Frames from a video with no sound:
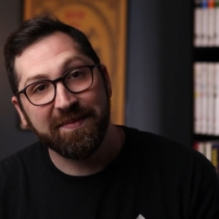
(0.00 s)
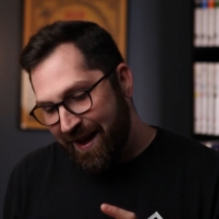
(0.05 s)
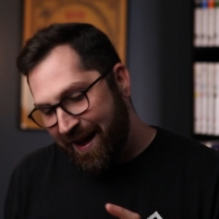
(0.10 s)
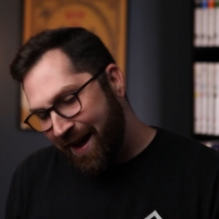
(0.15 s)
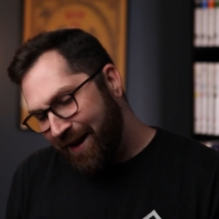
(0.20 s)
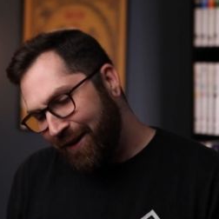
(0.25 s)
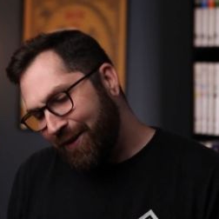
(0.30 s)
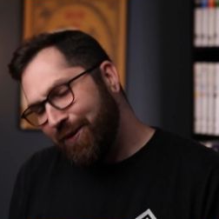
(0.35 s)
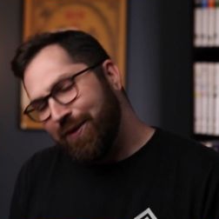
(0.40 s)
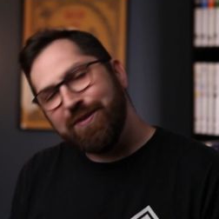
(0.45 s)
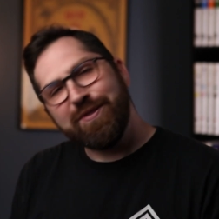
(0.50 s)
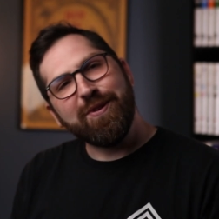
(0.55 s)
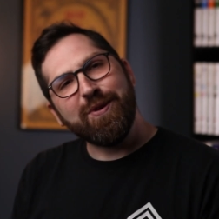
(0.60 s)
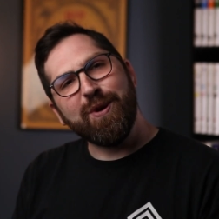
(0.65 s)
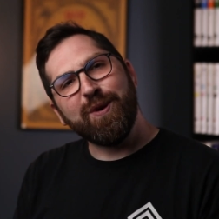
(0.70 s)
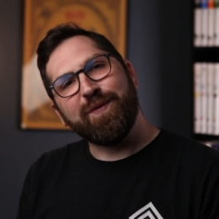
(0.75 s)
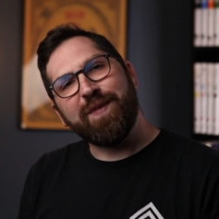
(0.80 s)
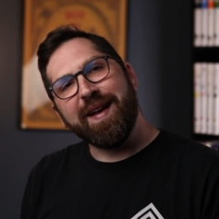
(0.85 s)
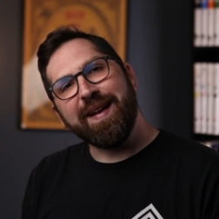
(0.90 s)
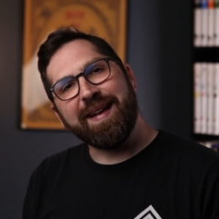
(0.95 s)
I don't
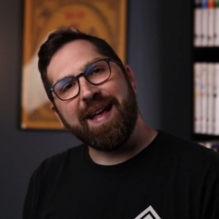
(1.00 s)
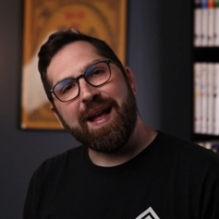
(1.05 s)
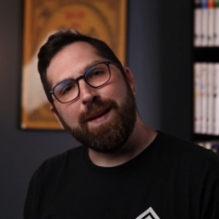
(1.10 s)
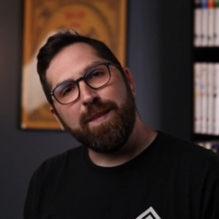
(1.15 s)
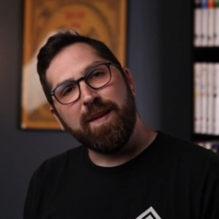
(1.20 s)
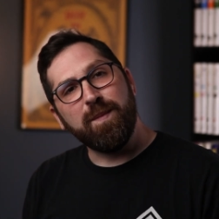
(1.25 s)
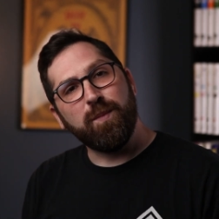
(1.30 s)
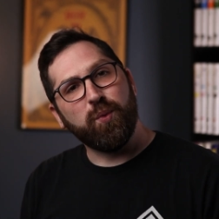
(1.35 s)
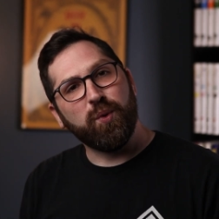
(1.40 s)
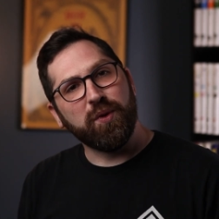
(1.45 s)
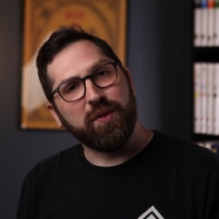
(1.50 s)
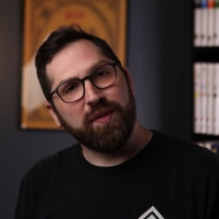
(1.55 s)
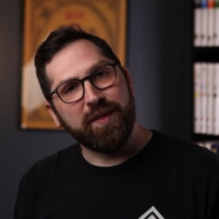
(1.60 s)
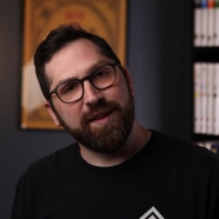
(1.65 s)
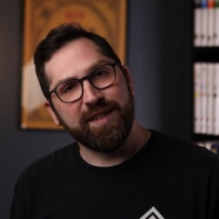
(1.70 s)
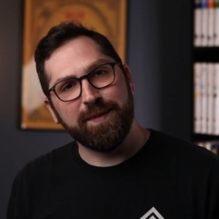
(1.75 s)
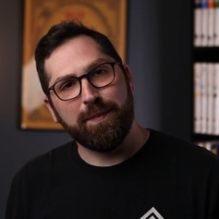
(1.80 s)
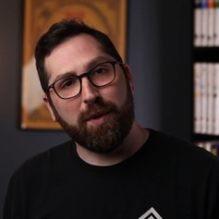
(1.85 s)
know if I came up with this